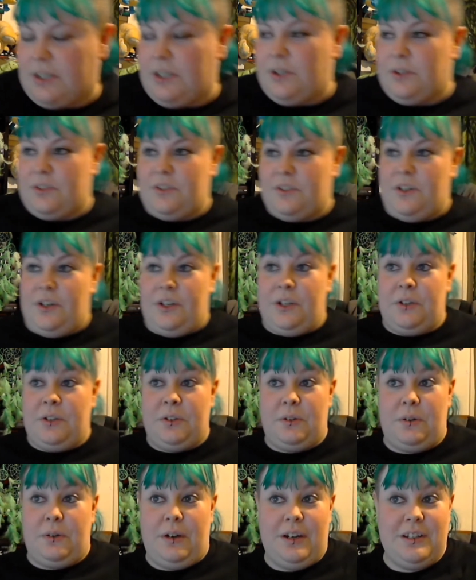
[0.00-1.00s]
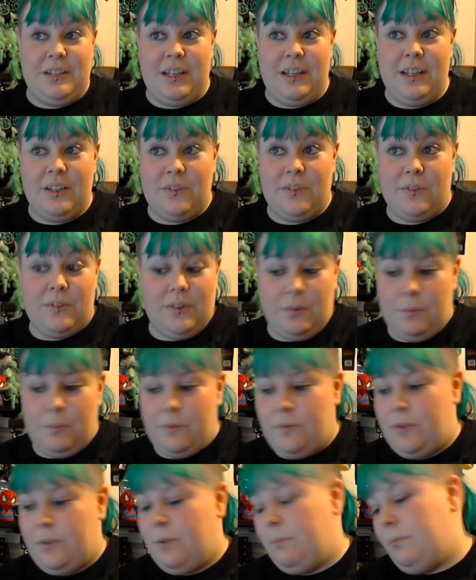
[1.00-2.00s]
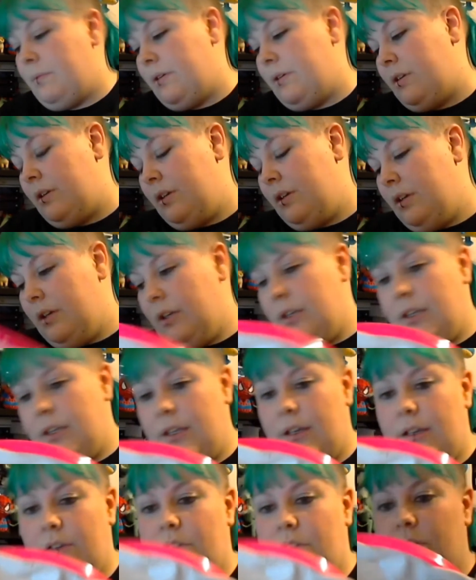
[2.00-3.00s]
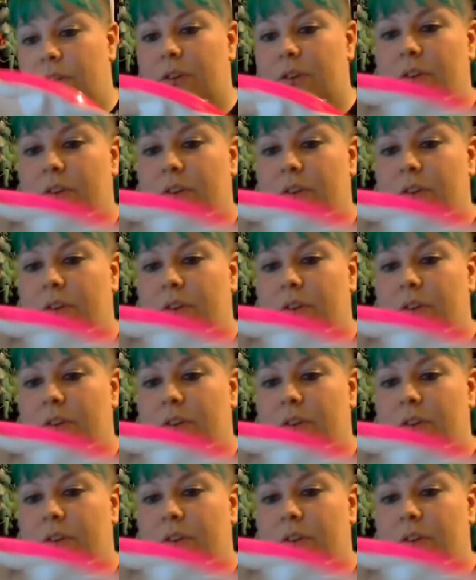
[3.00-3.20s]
not starting on the right days for some of them, but yeah, so this